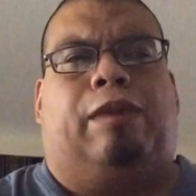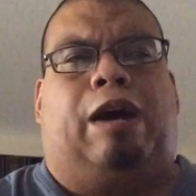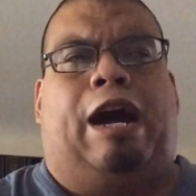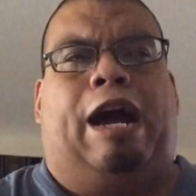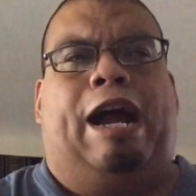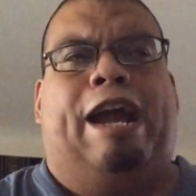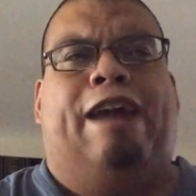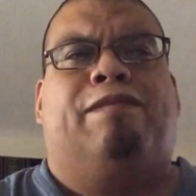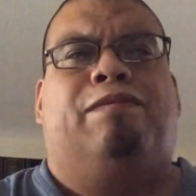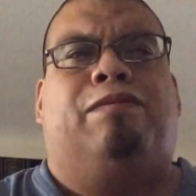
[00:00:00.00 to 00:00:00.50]

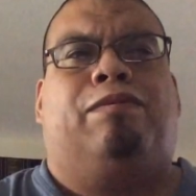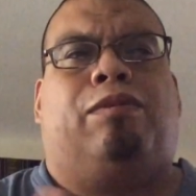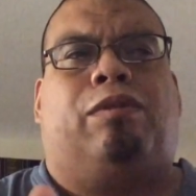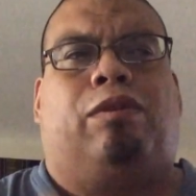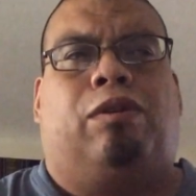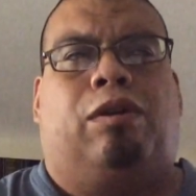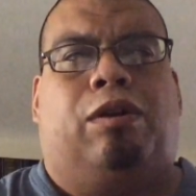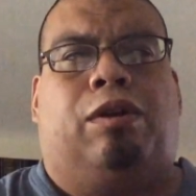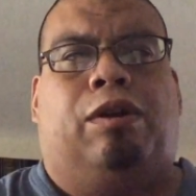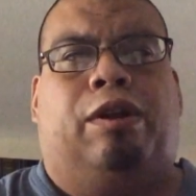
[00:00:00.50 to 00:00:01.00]
I have
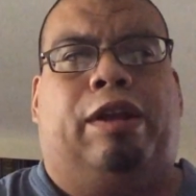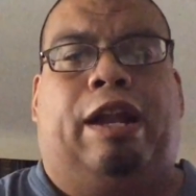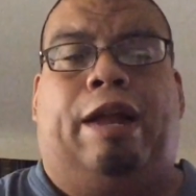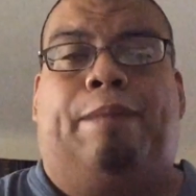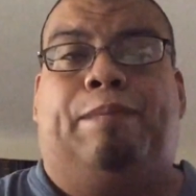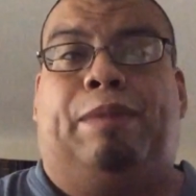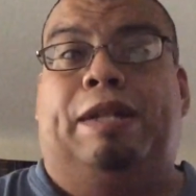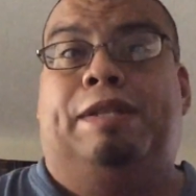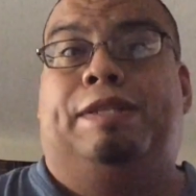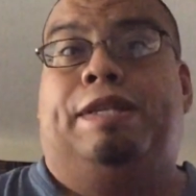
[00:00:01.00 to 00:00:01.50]
learned, and
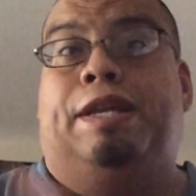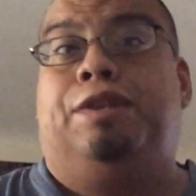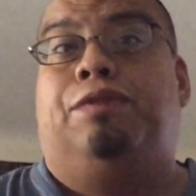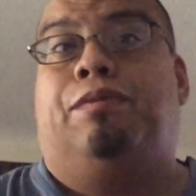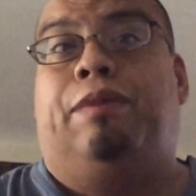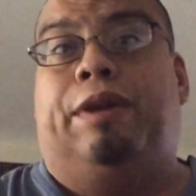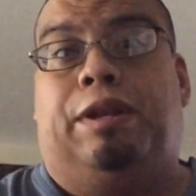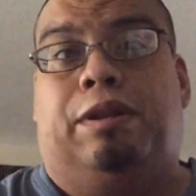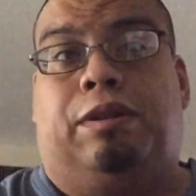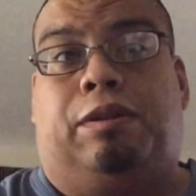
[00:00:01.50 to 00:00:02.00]
I'm
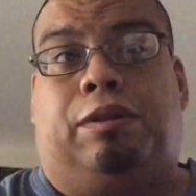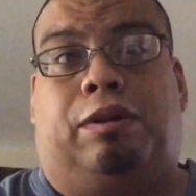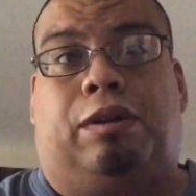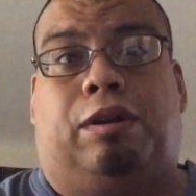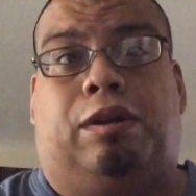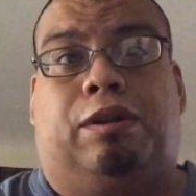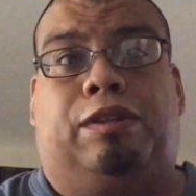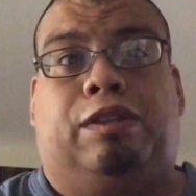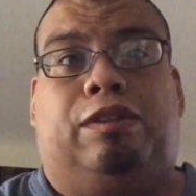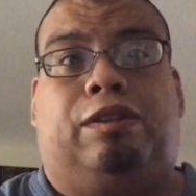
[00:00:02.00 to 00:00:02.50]
continuing to
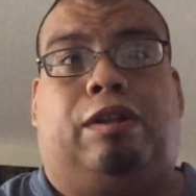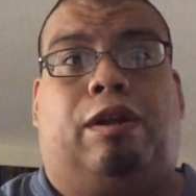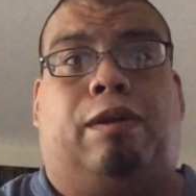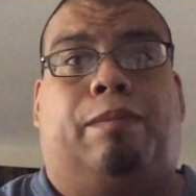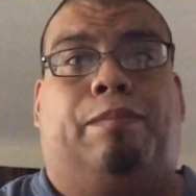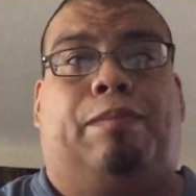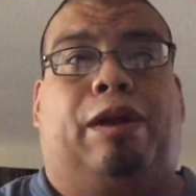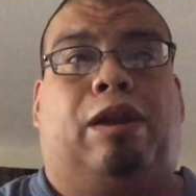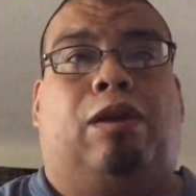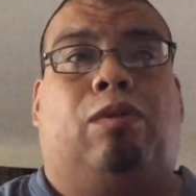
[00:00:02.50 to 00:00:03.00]
learn, that there
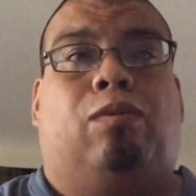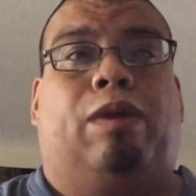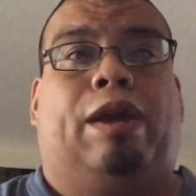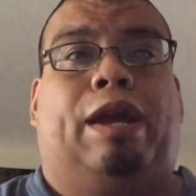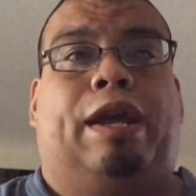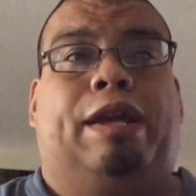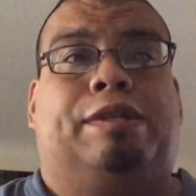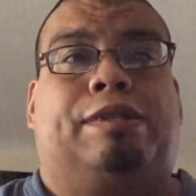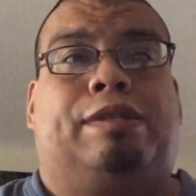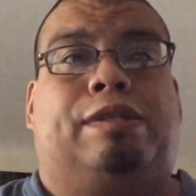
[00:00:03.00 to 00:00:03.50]
are better
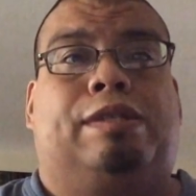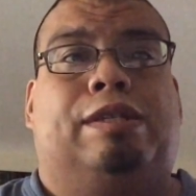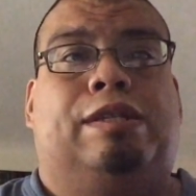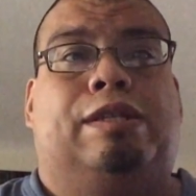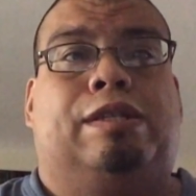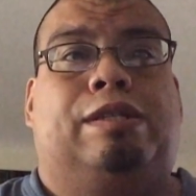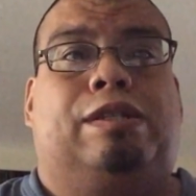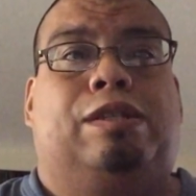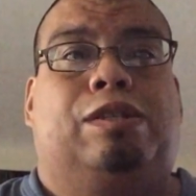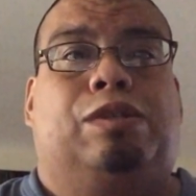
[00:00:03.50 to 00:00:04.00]
ways
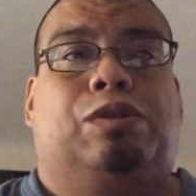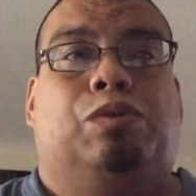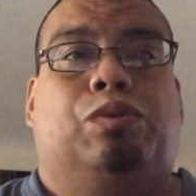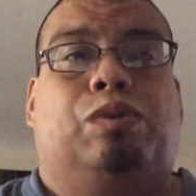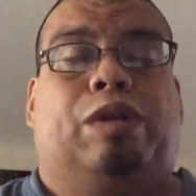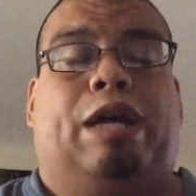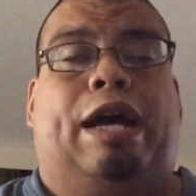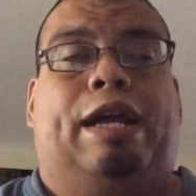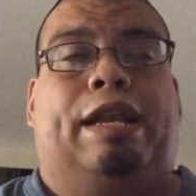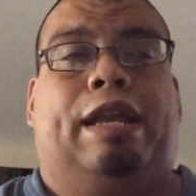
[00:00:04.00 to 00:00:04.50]
to do
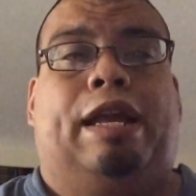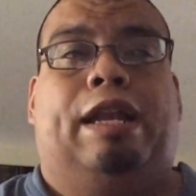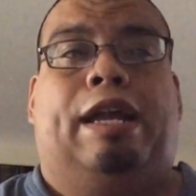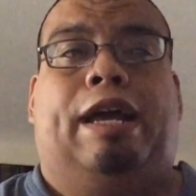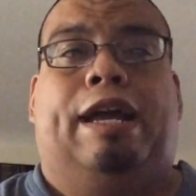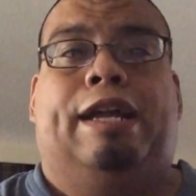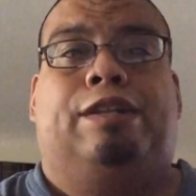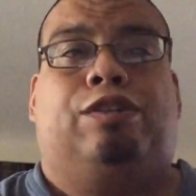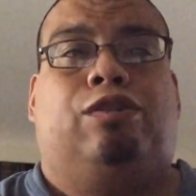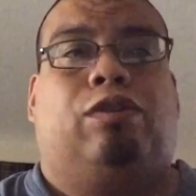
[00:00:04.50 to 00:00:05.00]
that. And
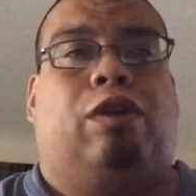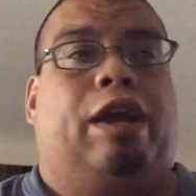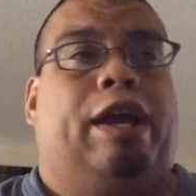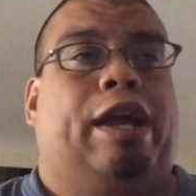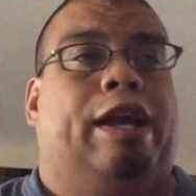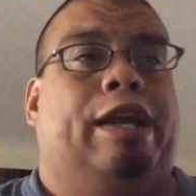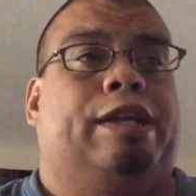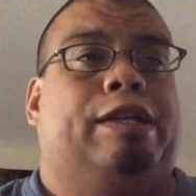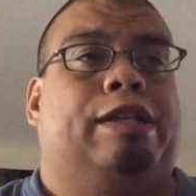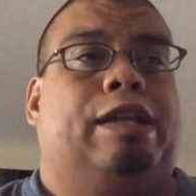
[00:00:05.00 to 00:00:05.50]
I
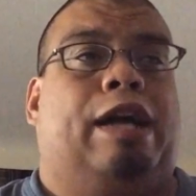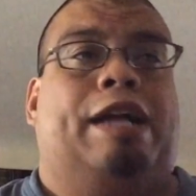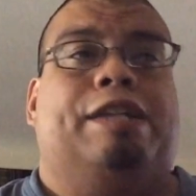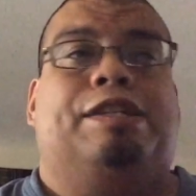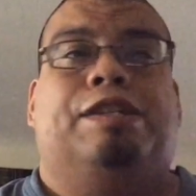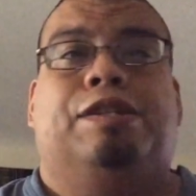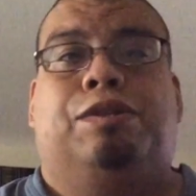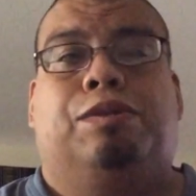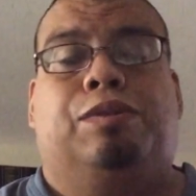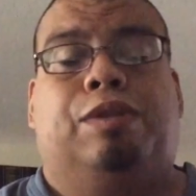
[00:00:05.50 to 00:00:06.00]
try
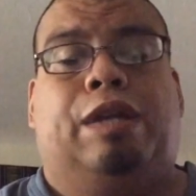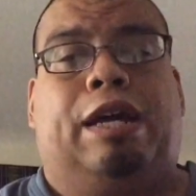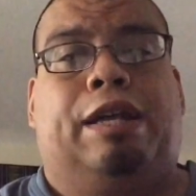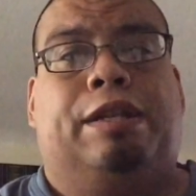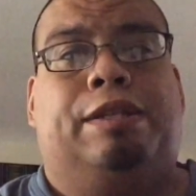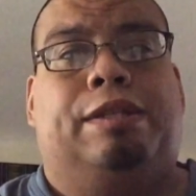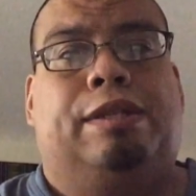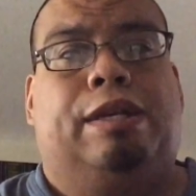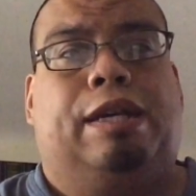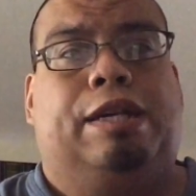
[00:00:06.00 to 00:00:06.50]
not to do that.